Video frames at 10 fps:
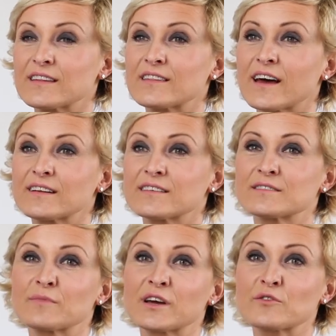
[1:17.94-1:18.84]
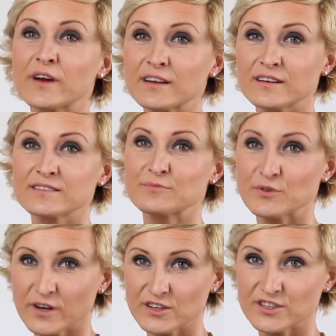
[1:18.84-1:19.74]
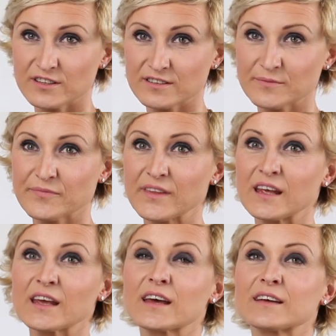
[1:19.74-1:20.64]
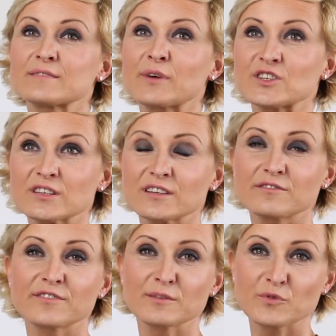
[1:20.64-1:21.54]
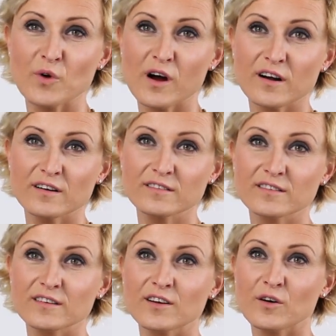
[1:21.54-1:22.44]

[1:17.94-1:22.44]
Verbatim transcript: That is my great inspiration, especially film noir, the